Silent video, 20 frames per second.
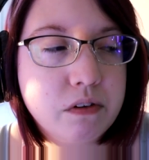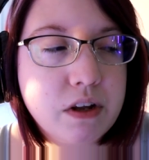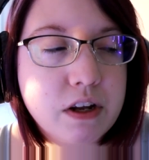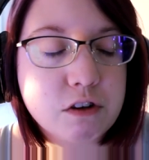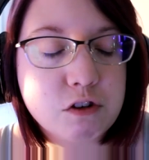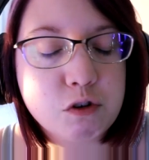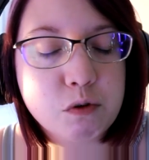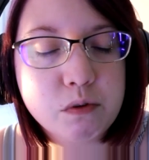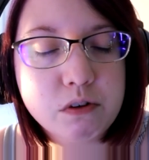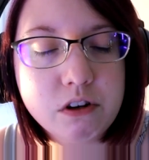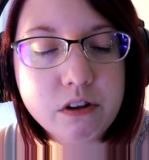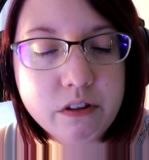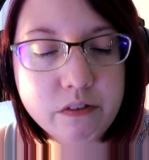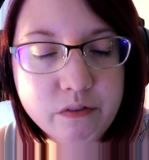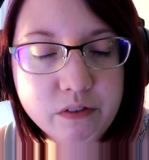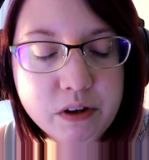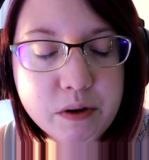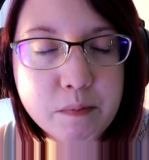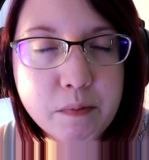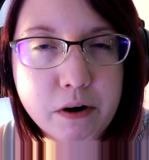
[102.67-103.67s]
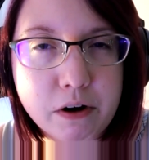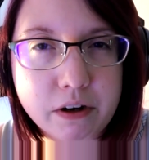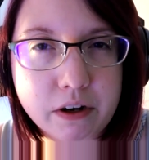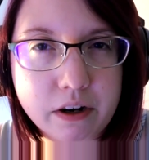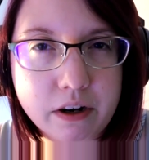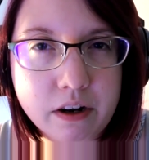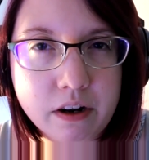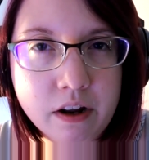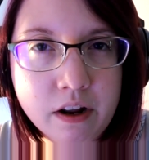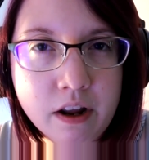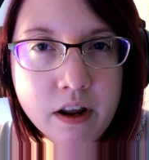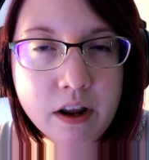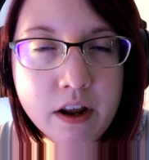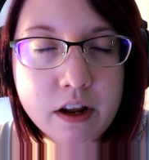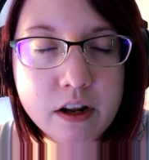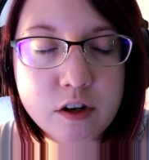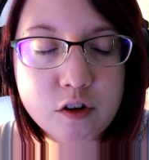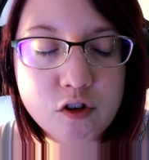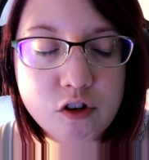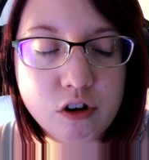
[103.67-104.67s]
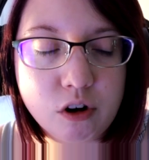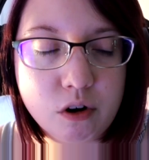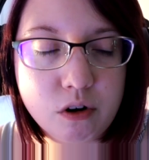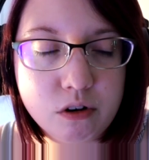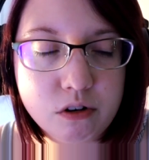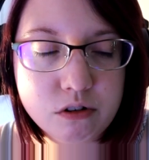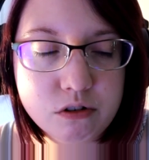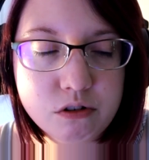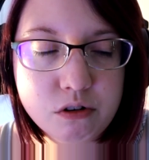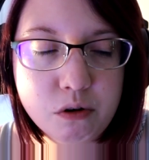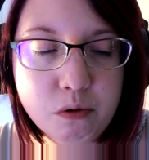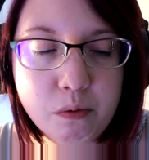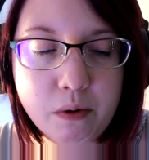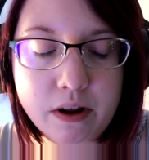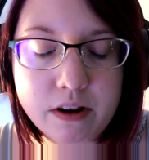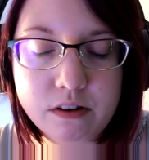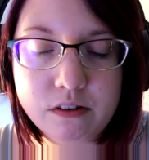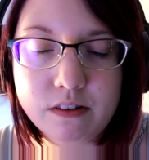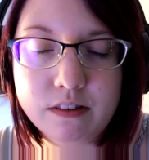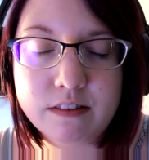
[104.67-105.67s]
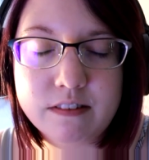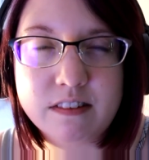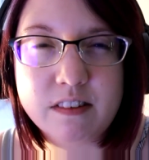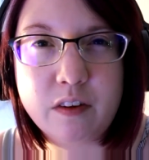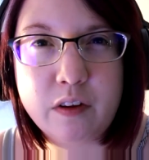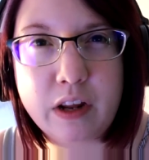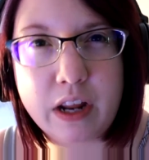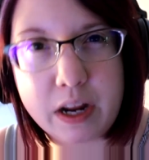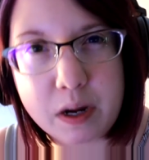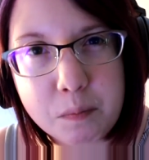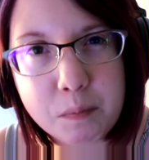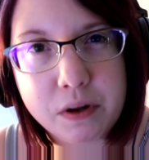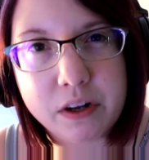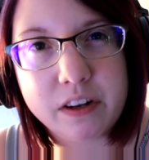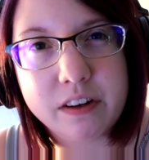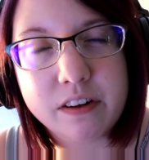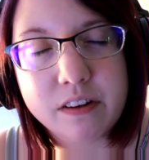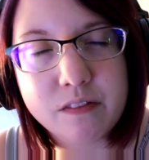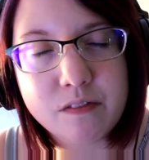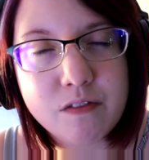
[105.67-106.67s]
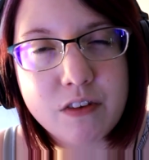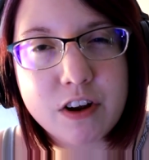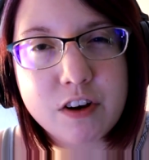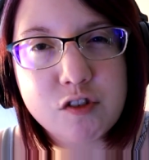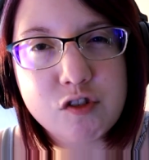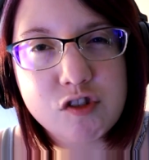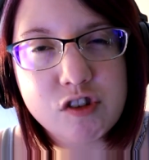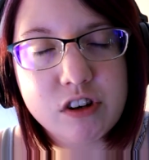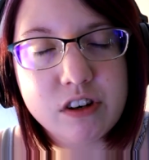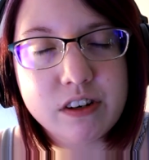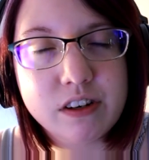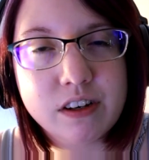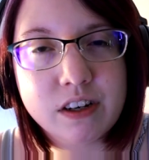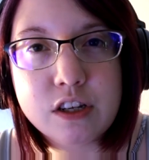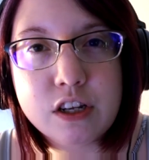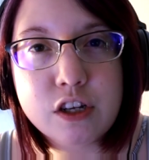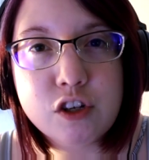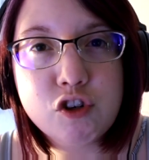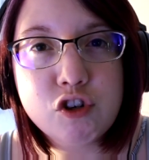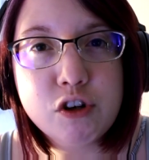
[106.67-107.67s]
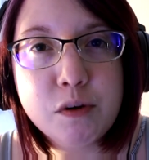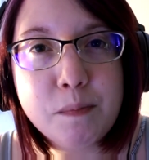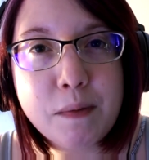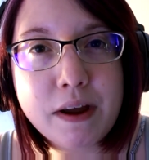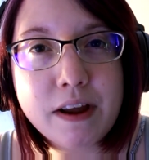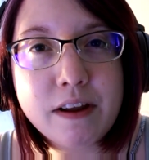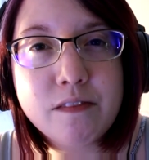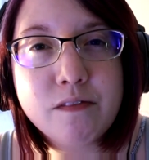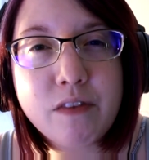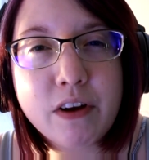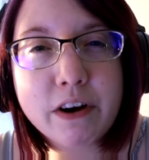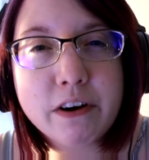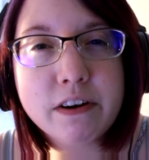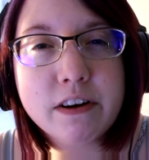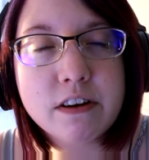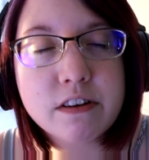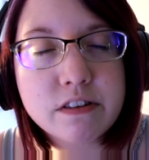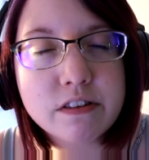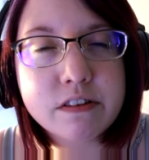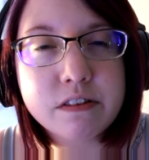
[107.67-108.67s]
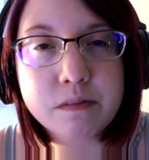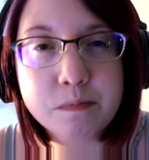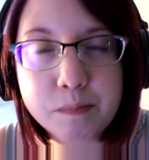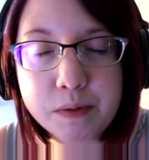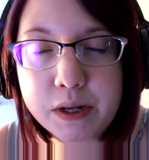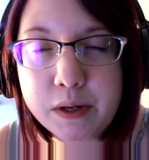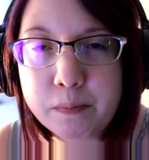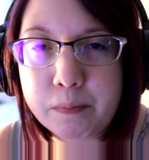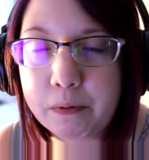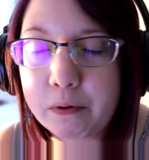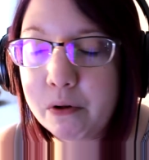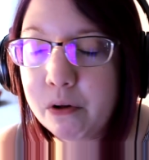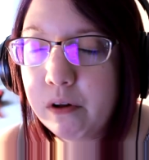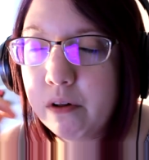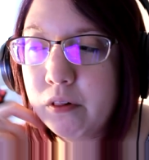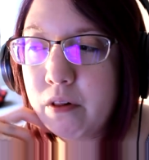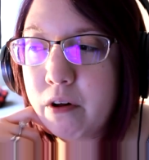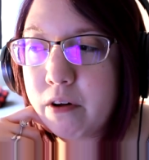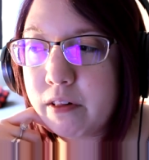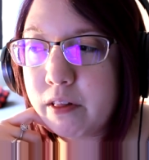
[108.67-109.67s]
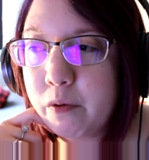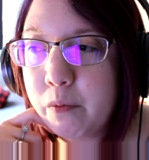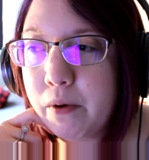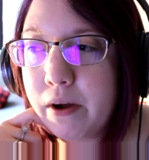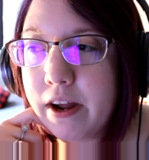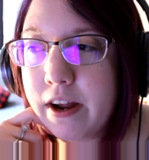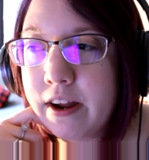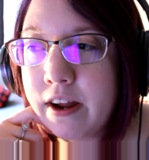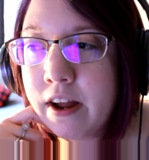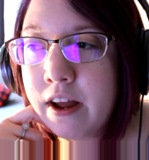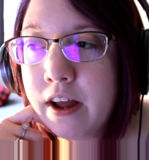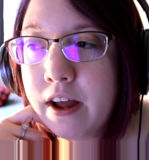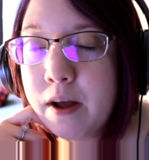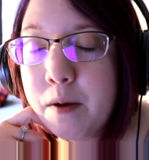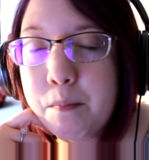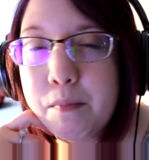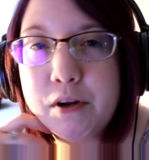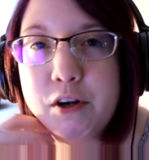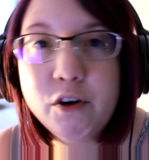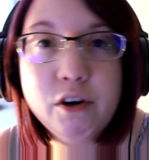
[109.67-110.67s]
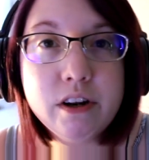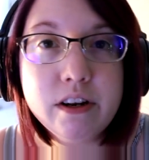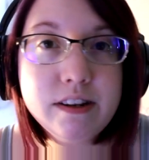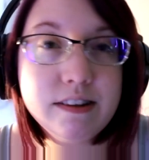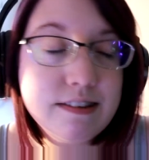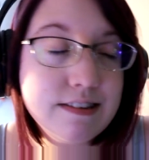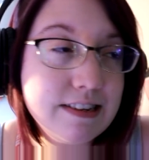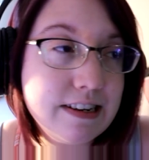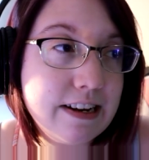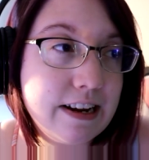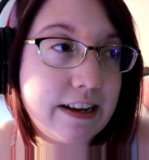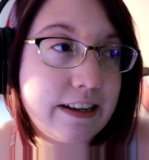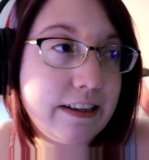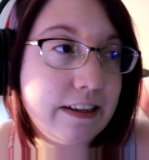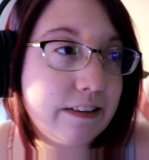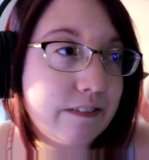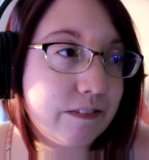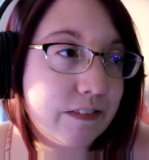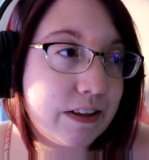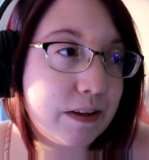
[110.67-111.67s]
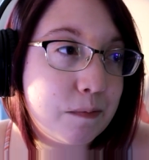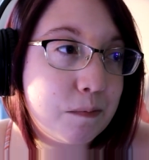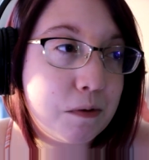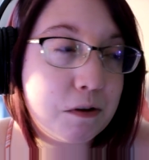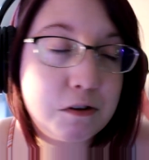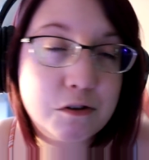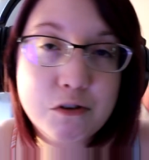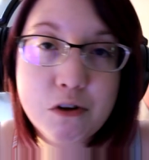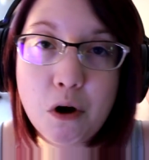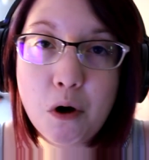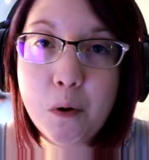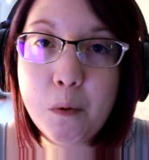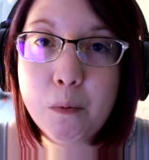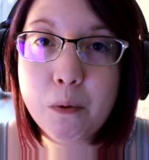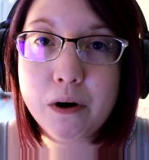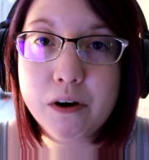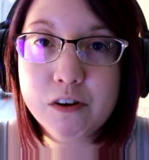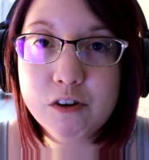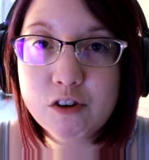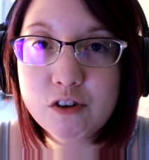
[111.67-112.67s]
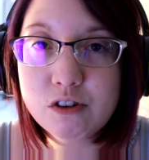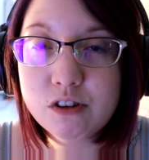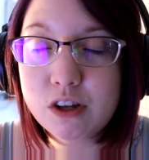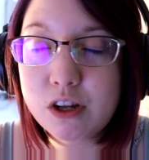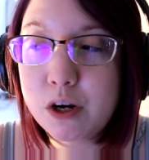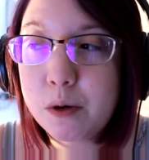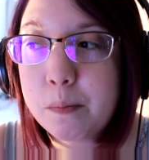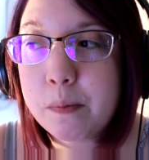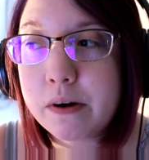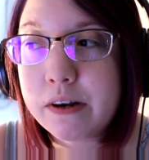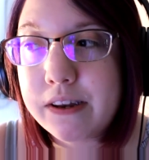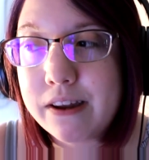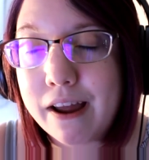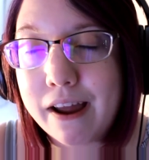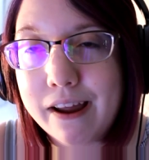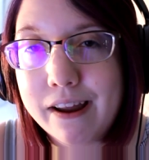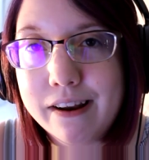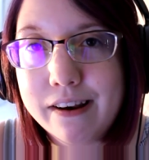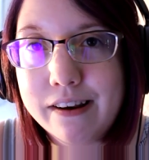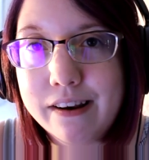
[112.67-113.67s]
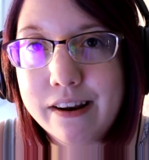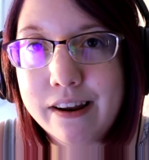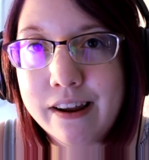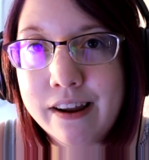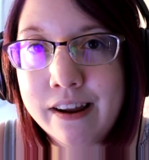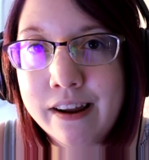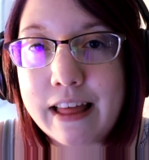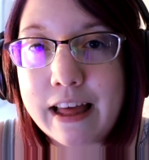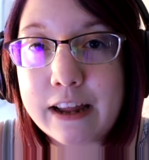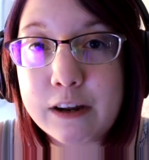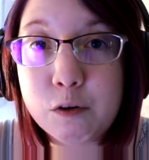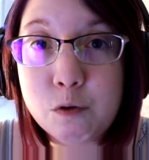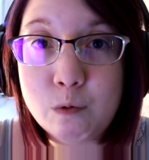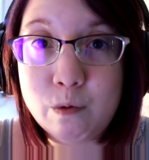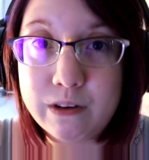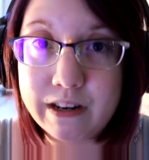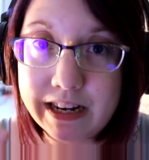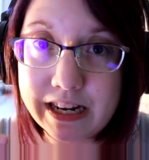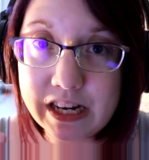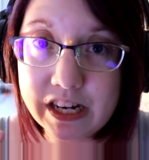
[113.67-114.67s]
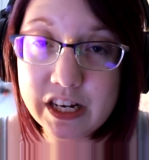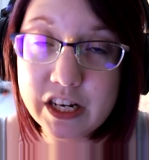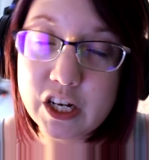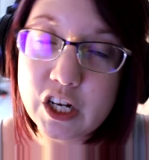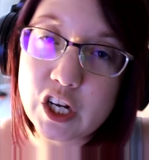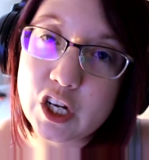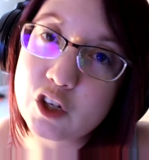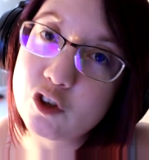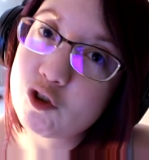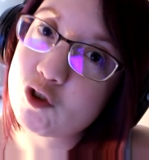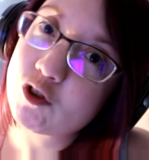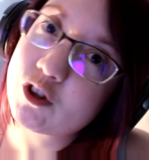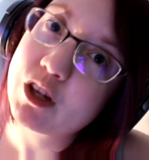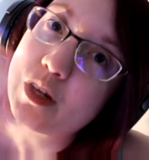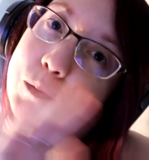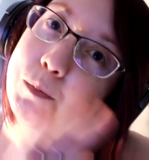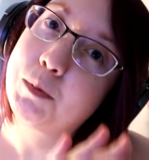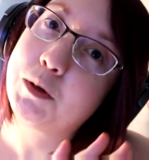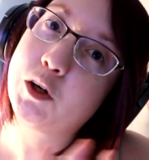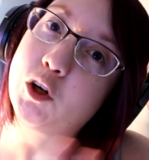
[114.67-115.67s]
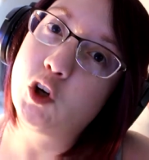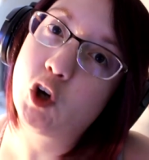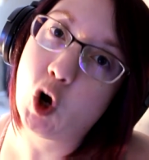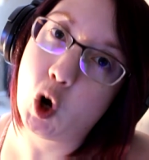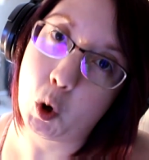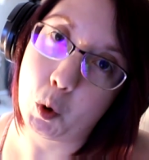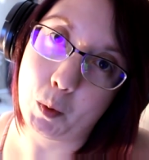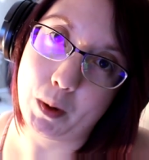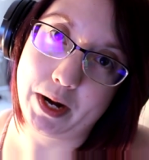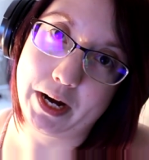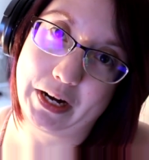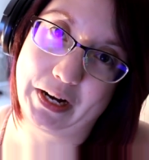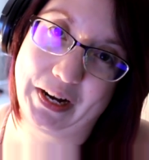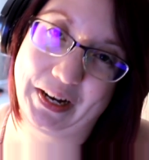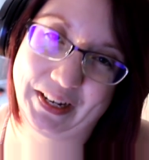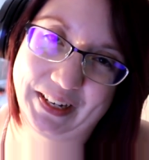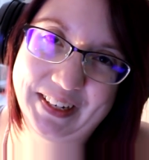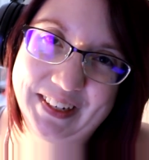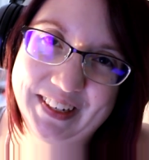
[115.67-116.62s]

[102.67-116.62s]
Yeah, she went to the flea market and she also went to this gaming convention. And she met various people along the way but you didn't see any of them. So we're just gonna pretend that you did and just keep going